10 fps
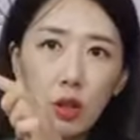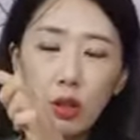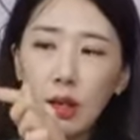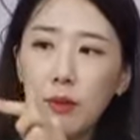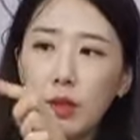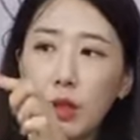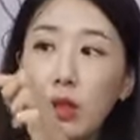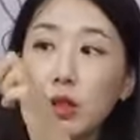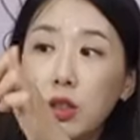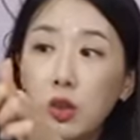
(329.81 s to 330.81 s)
Yeah,
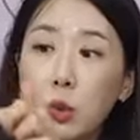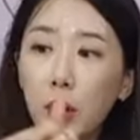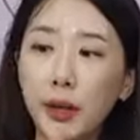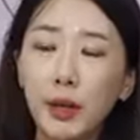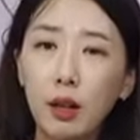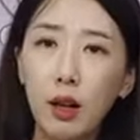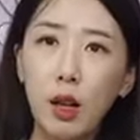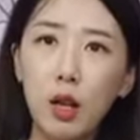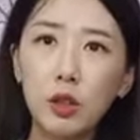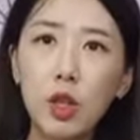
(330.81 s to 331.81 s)
all the square. So